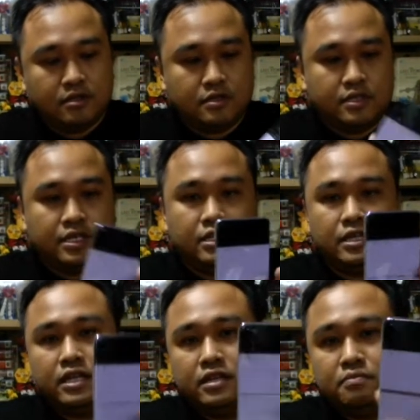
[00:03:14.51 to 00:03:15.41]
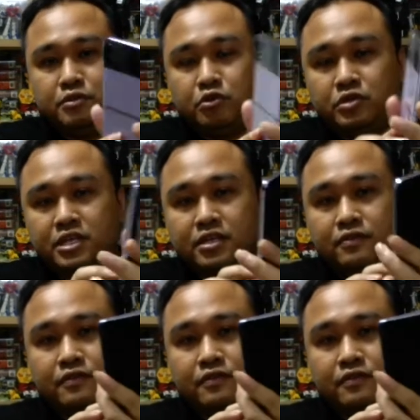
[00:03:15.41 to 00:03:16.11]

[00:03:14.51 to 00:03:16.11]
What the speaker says: See, in its beauty.